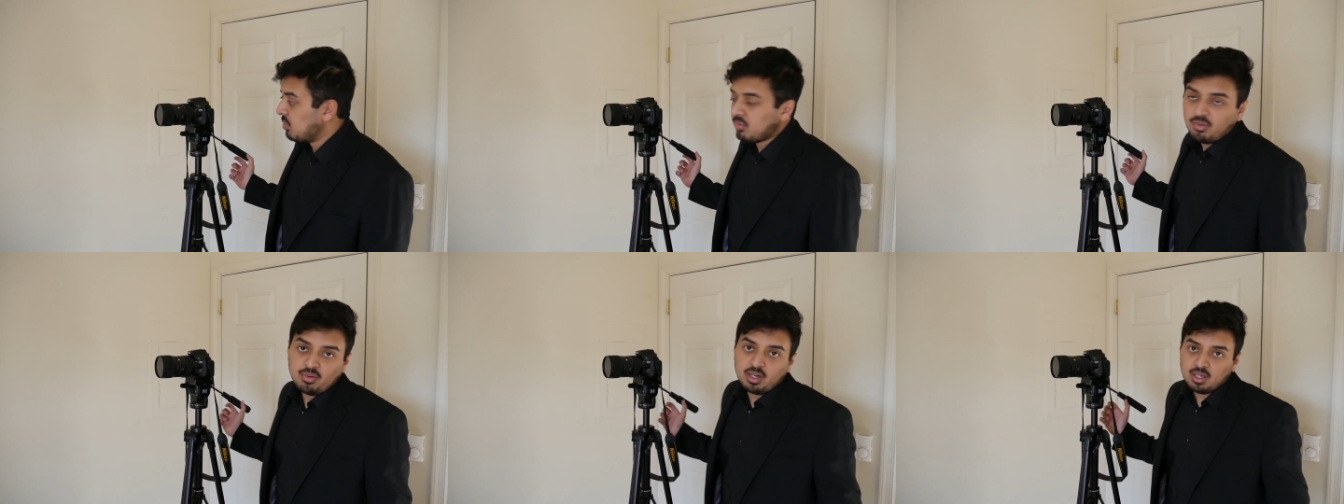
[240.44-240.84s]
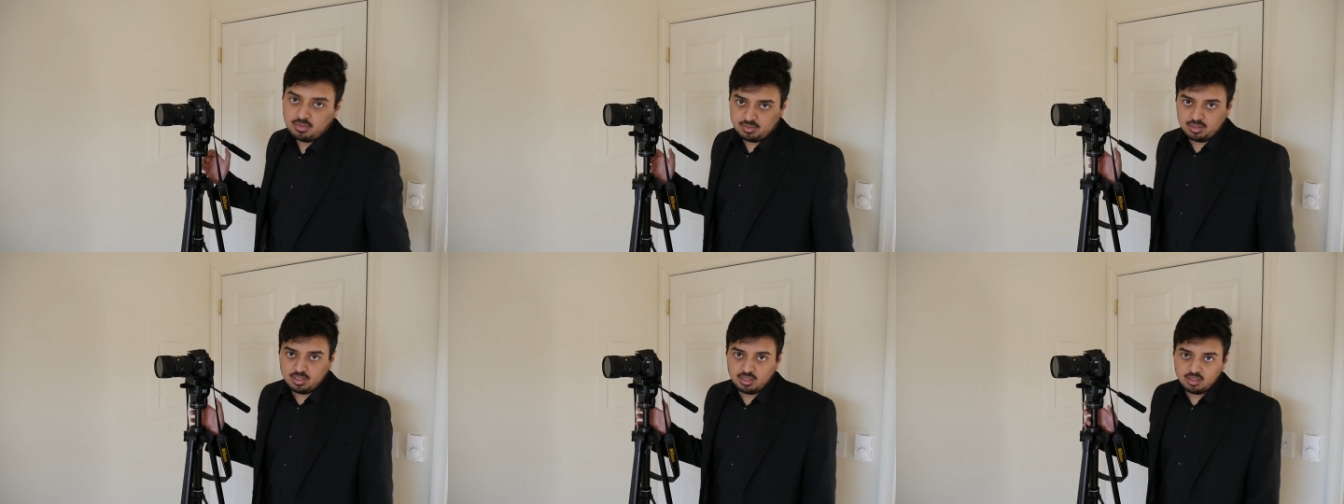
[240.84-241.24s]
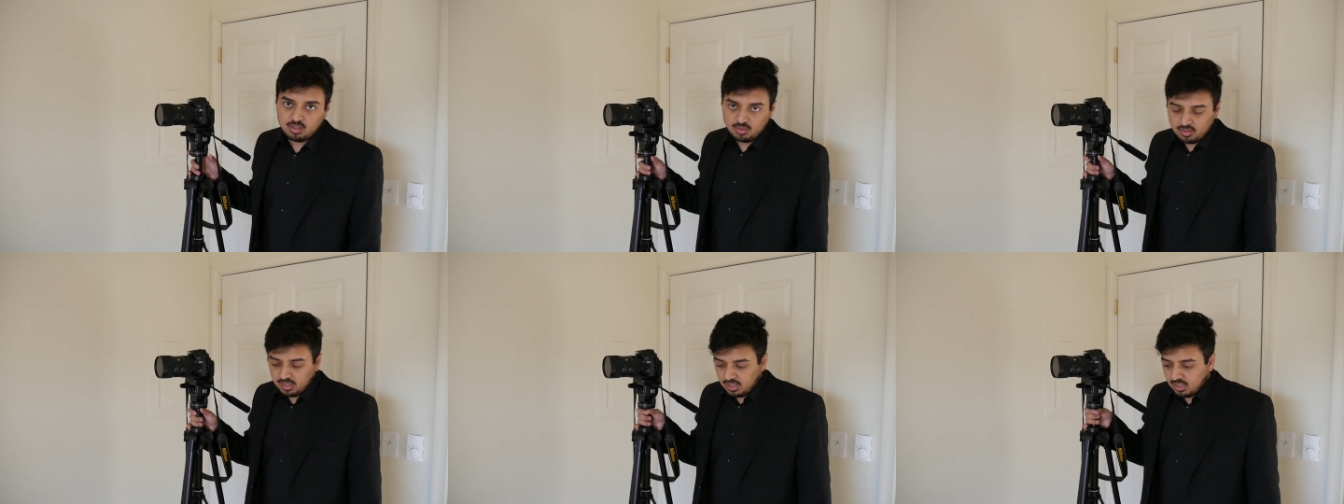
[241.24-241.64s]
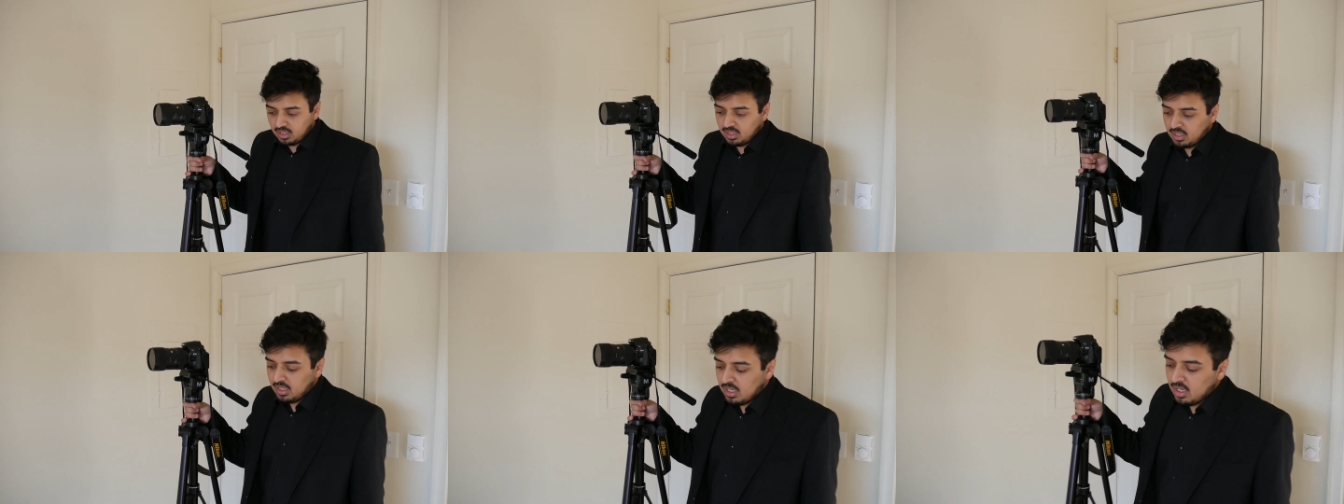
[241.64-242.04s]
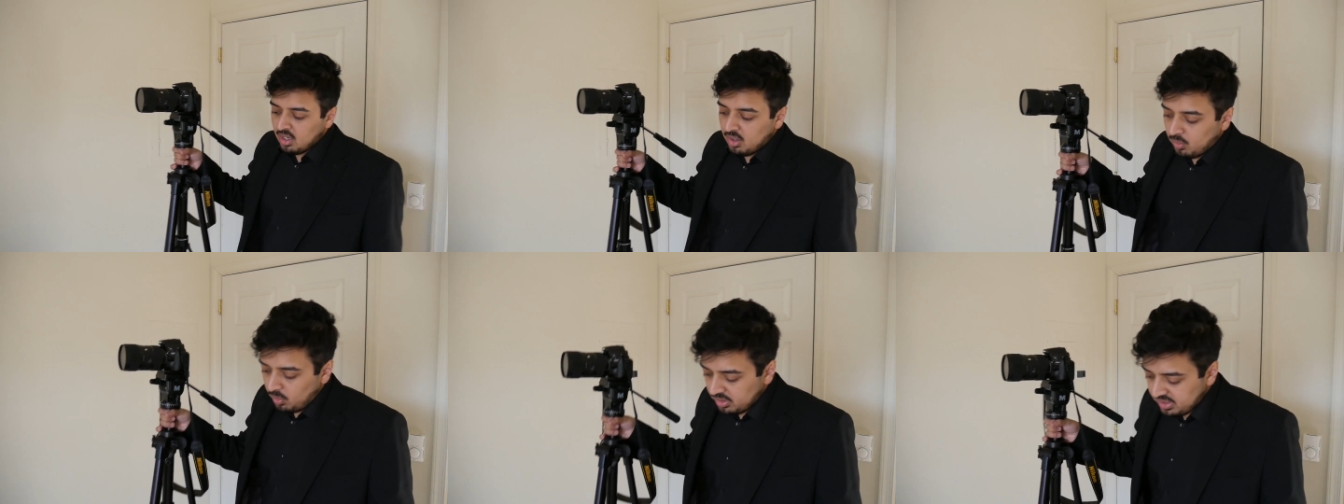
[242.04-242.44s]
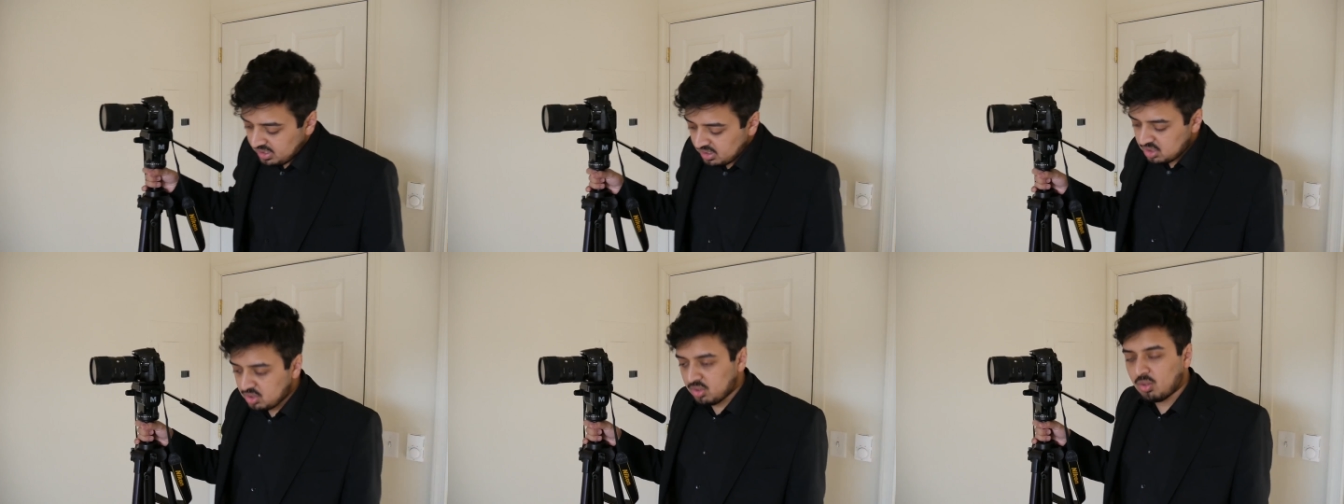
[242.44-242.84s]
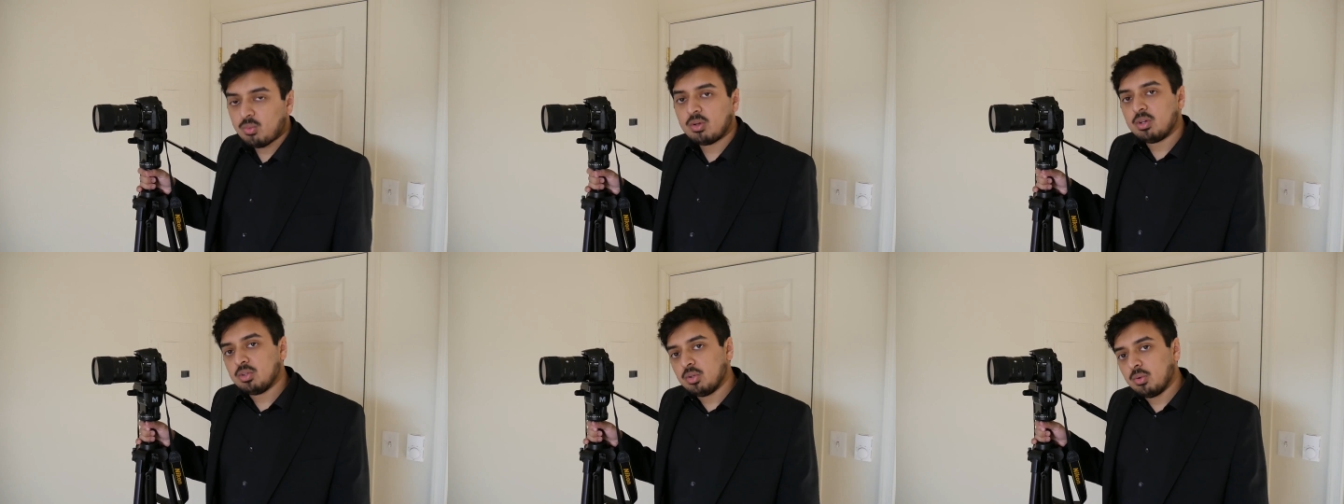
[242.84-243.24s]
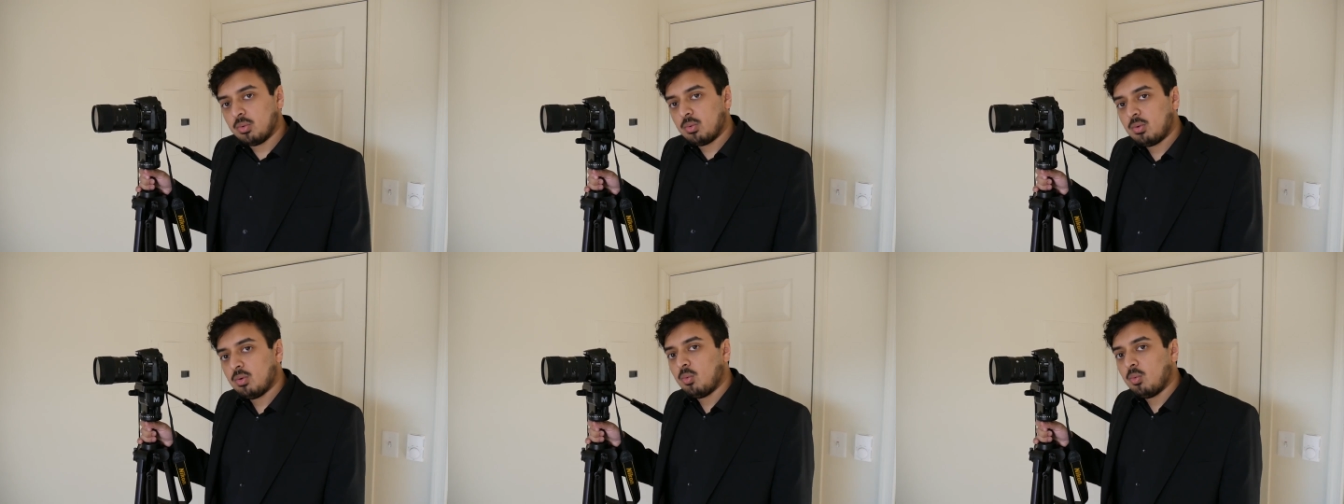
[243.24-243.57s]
move around, okay? One thing that you don't wanna do